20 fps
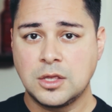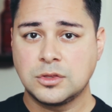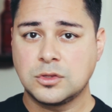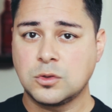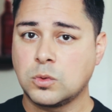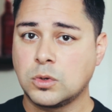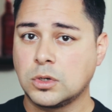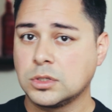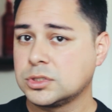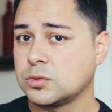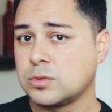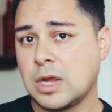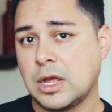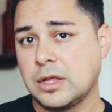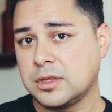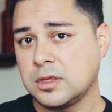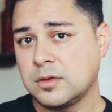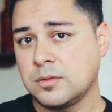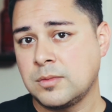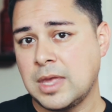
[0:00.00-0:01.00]
the world
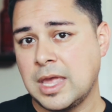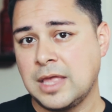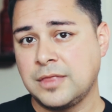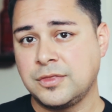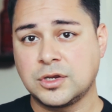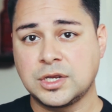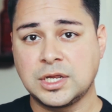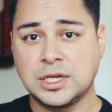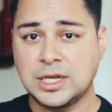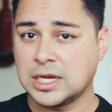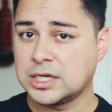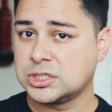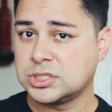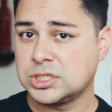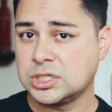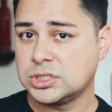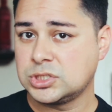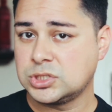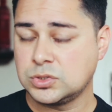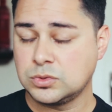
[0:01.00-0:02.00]
around them, and their
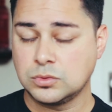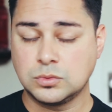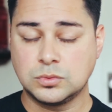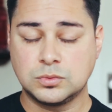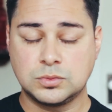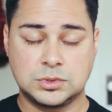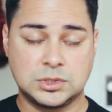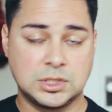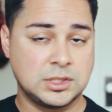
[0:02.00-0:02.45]
connection to